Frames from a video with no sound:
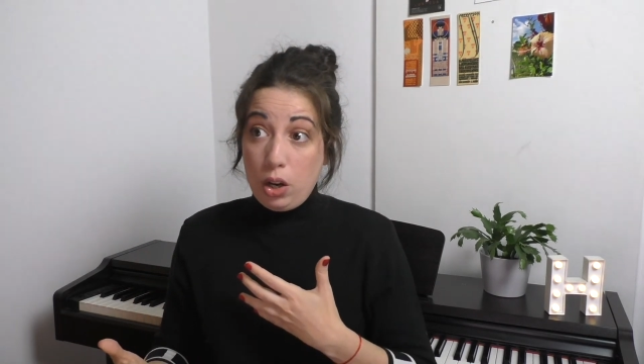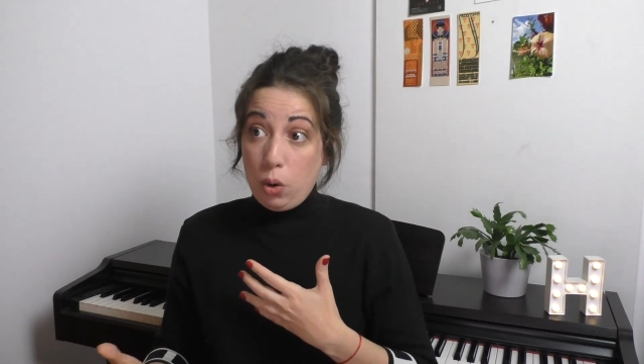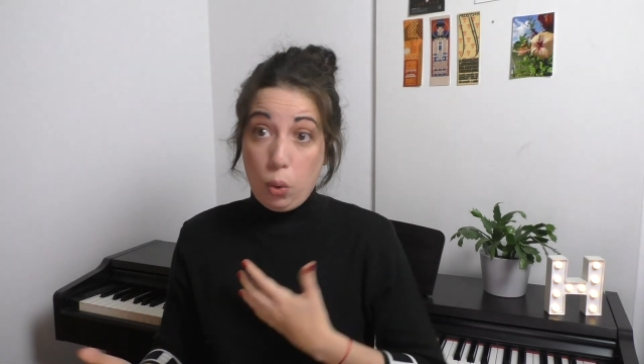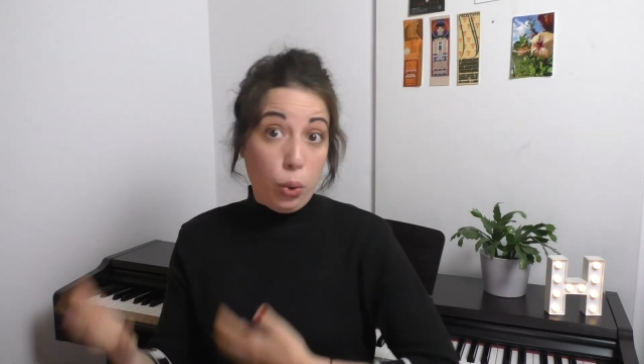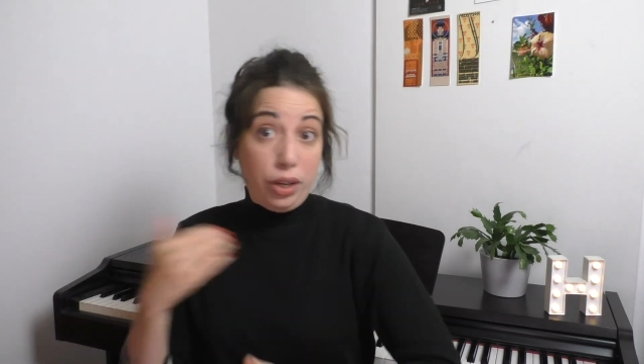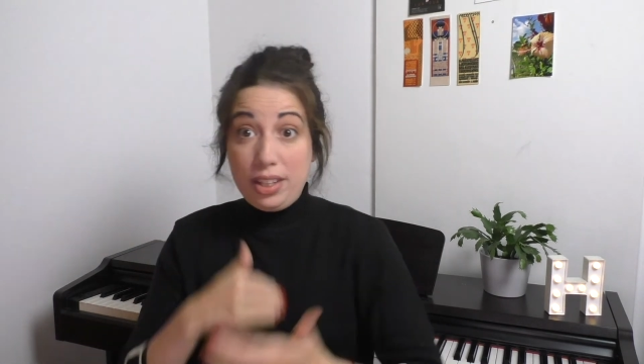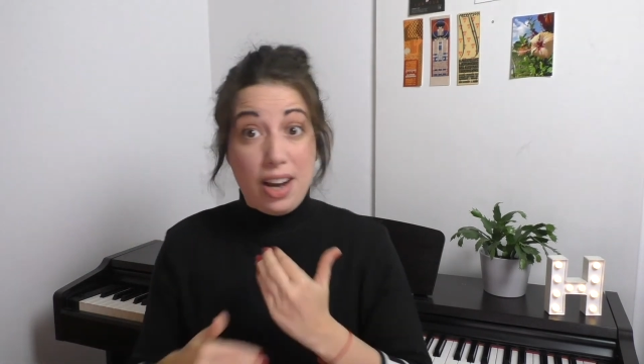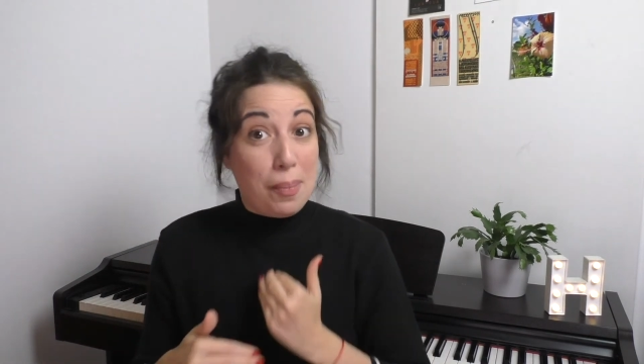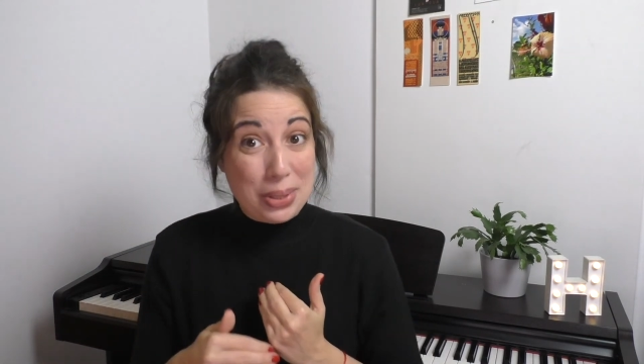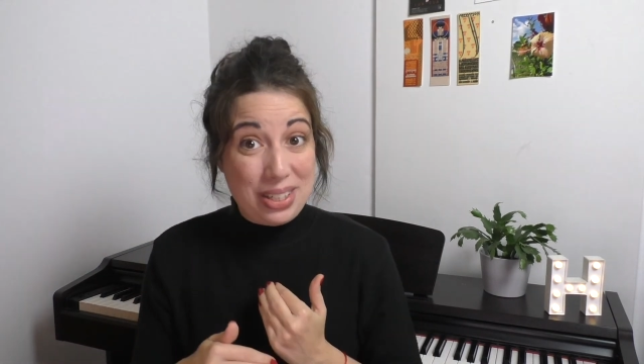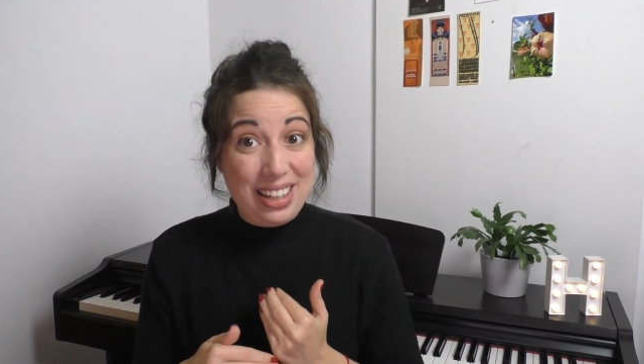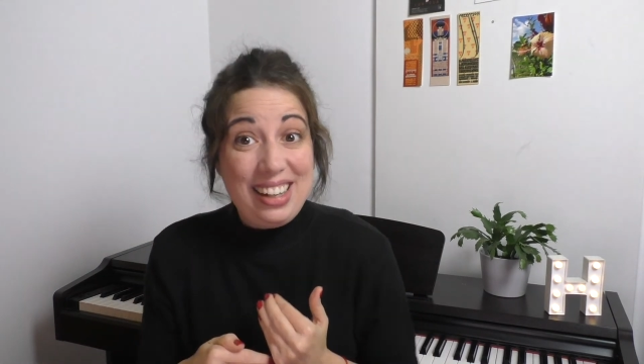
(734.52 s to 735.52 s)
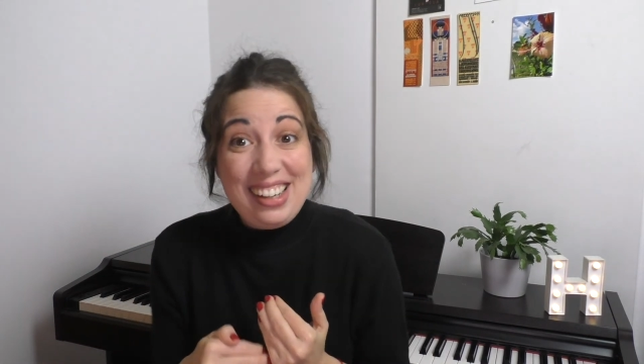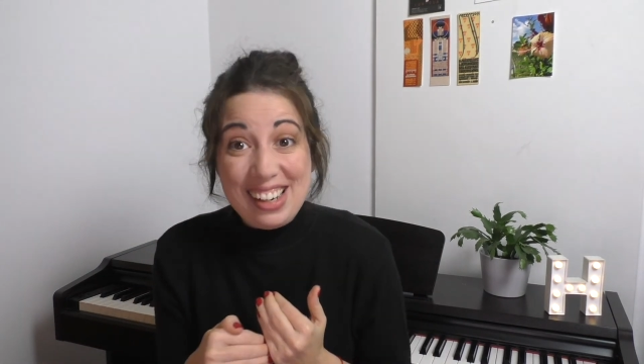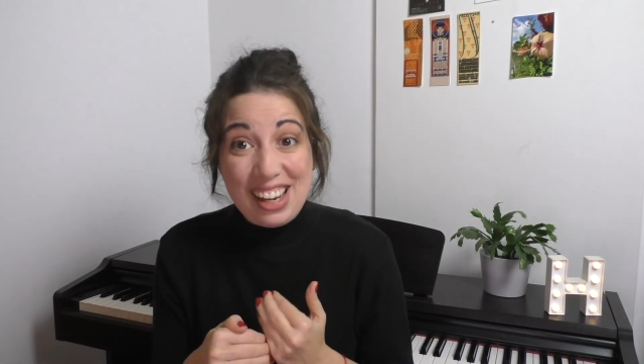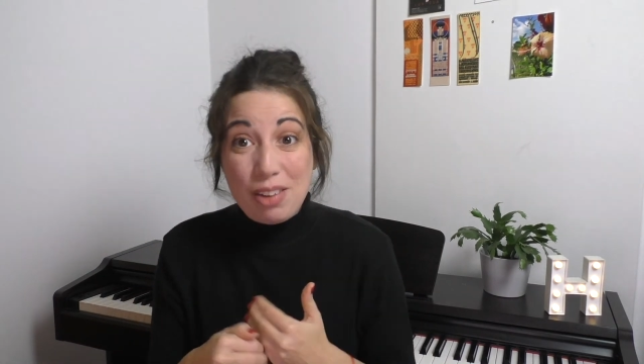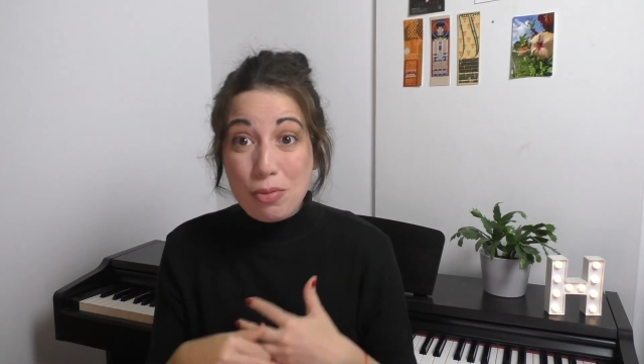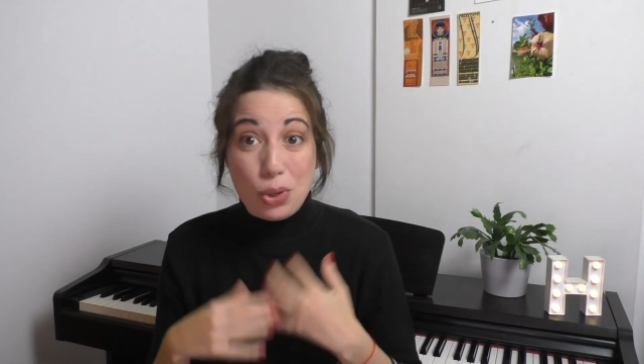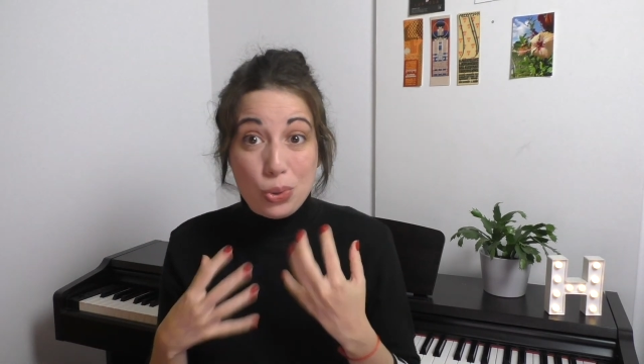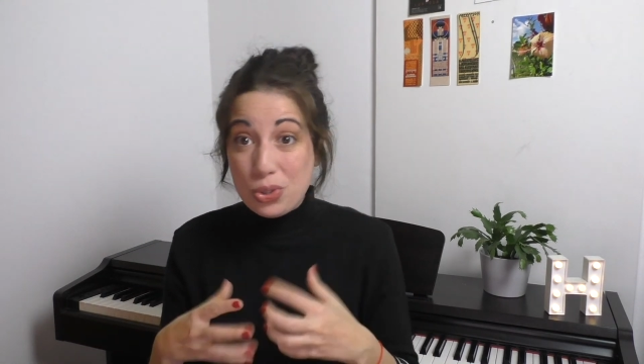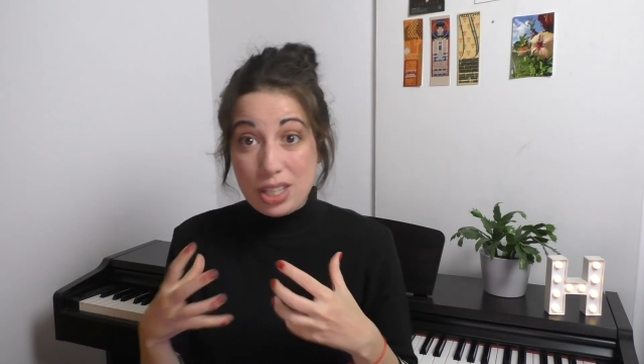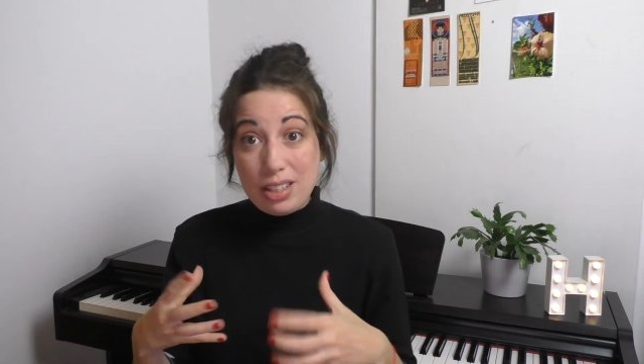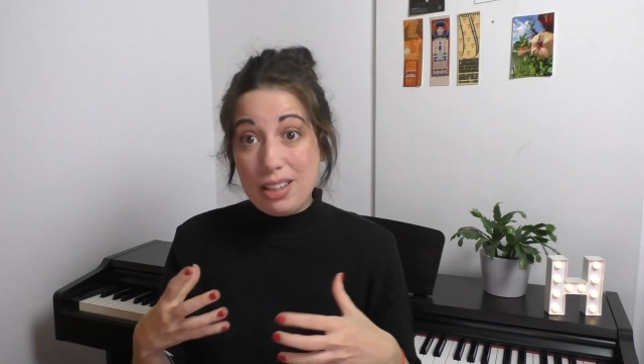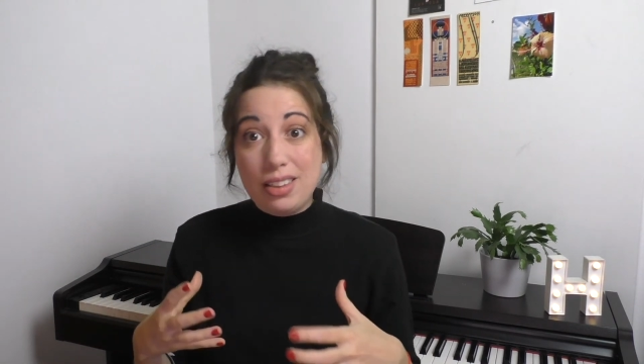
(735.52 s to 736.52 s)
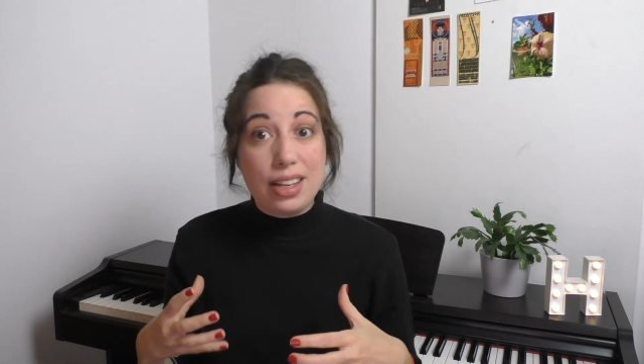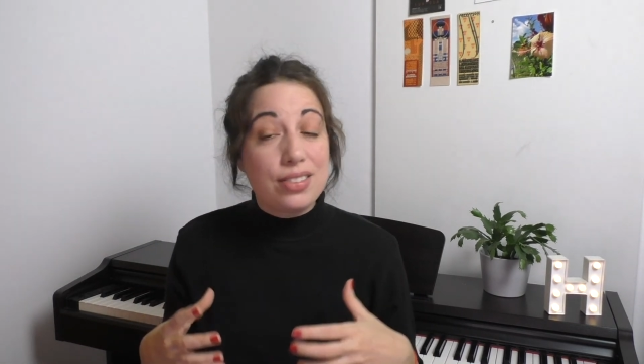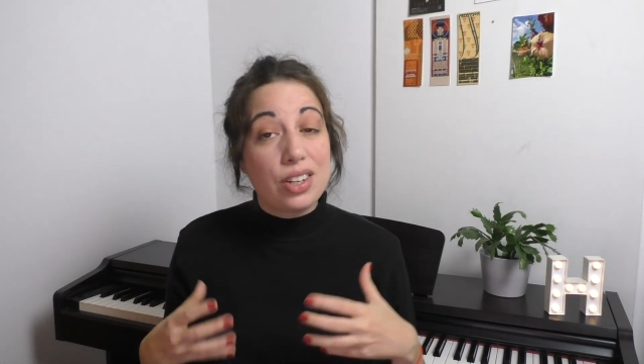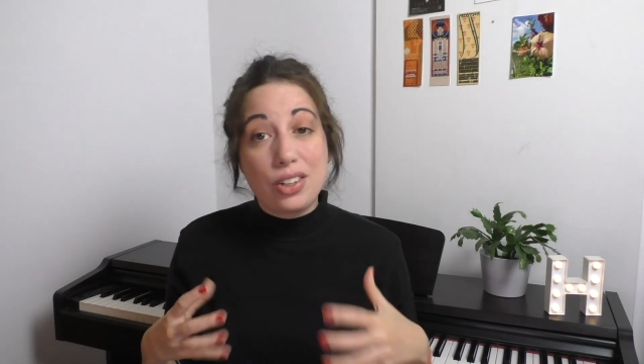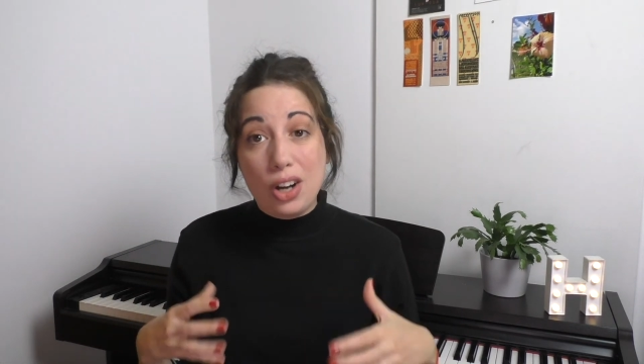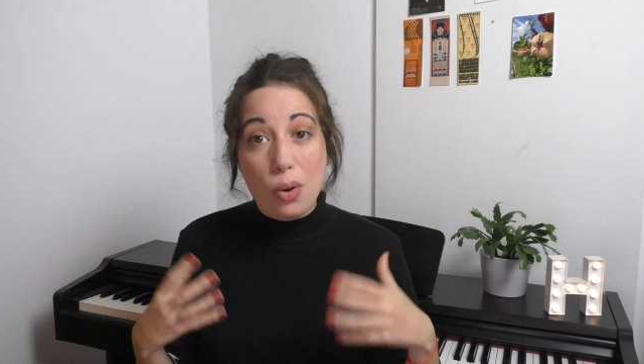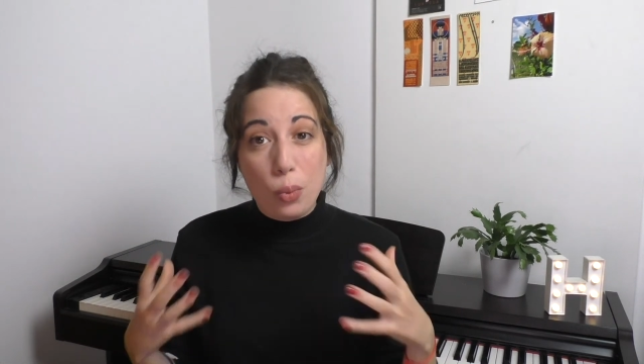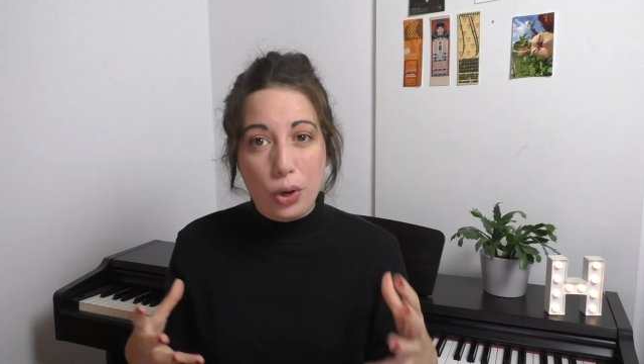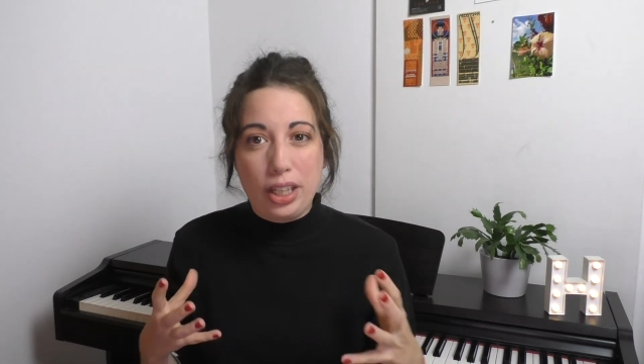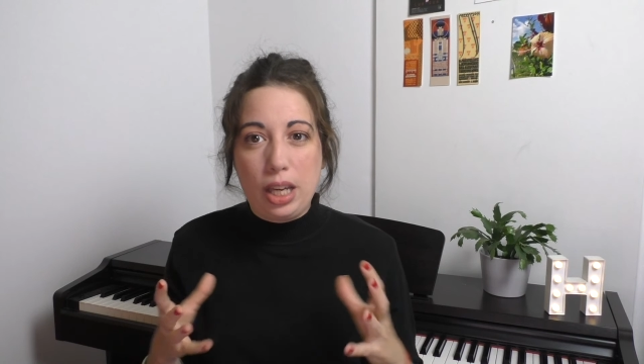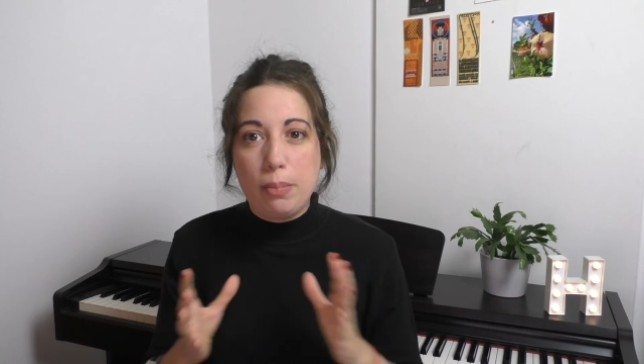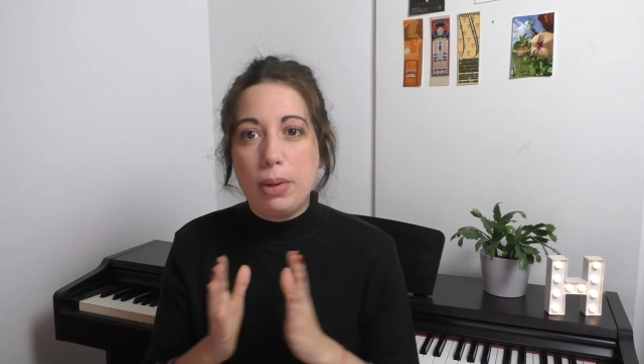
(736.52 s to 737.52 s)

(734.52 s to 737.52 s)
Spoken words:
or the opposite if you see that things are not working.